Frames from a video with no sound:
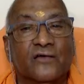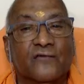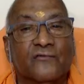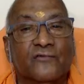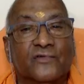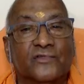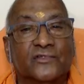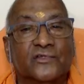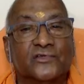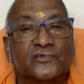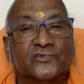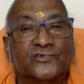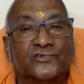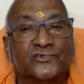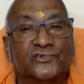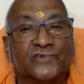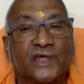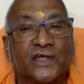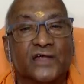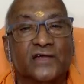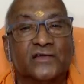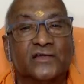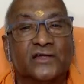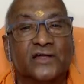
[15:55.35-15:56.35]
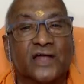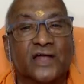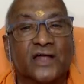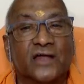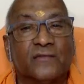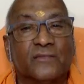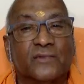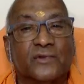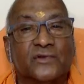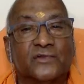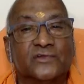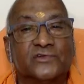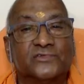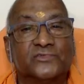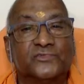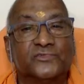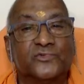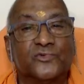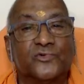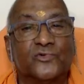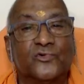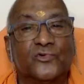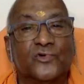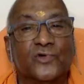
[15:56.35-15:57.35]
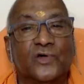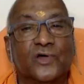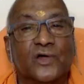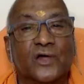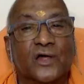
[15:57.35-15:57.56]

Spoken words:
When the society can be disproved,